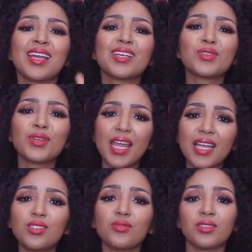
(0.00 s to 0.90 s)
It's
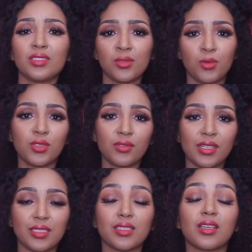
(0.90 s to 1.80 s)
okay to feel
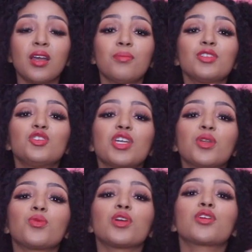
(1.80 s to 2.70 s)
demotivated, but you
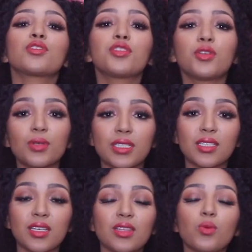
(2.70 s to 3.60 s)
can work through
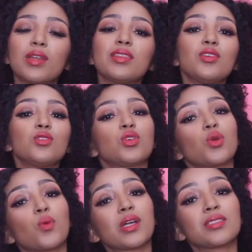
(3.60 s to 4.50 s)
it. The one thing you
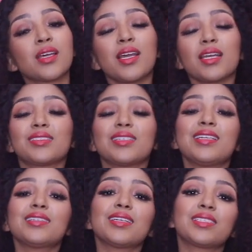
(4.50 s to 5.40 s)
don't want is to
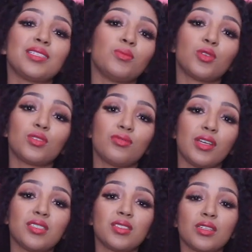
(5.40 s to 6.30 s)
let that
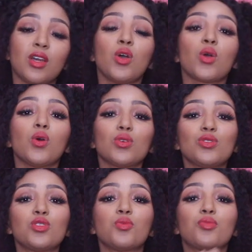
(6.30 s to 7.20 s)
demotivation
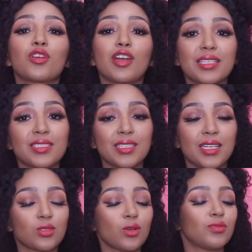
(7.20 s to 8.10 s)
cause you to
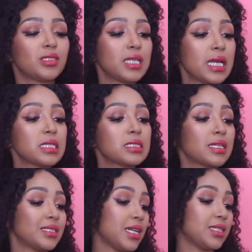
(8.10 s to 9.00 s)
procrastinate over days
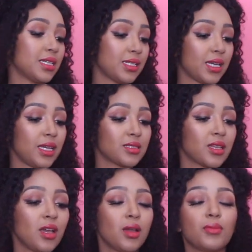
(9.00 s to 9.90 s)
and days and
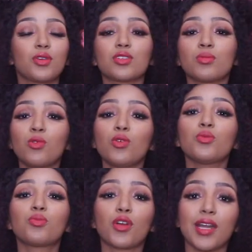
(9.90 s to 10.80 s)
days. Because the more
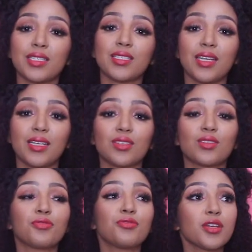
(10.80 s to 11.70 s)
you procrastinate,
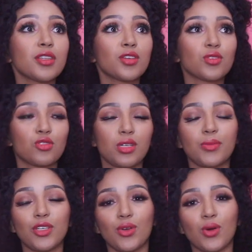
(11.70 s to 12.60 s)
the further your
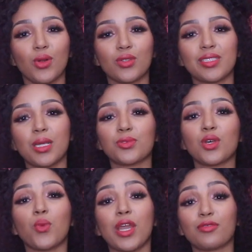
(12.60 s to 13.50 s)
dream and your goal steps
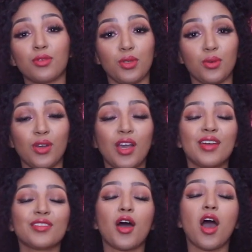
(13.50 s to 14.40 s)
away from you,
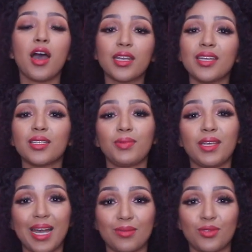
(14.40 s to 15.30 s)
the harder it
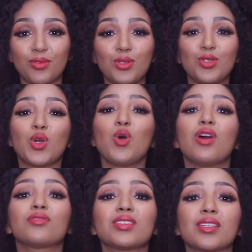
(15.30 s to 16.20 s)
becomes for you to
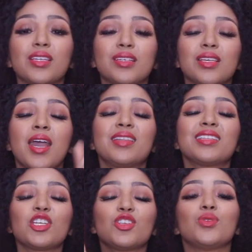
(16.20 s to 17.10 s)
go after the things
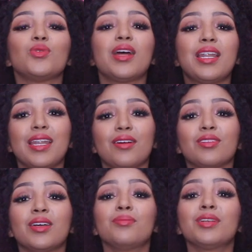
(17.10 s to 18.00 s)
that you
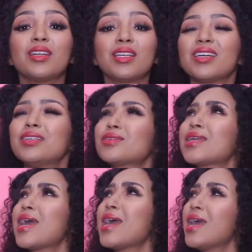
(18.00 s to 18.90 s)
love. My darling, it's
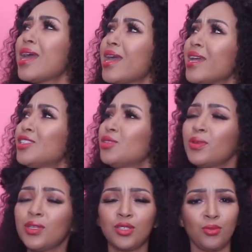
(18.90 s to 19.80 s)
okay to
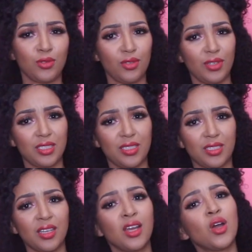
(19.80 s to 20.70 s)
be demotivated.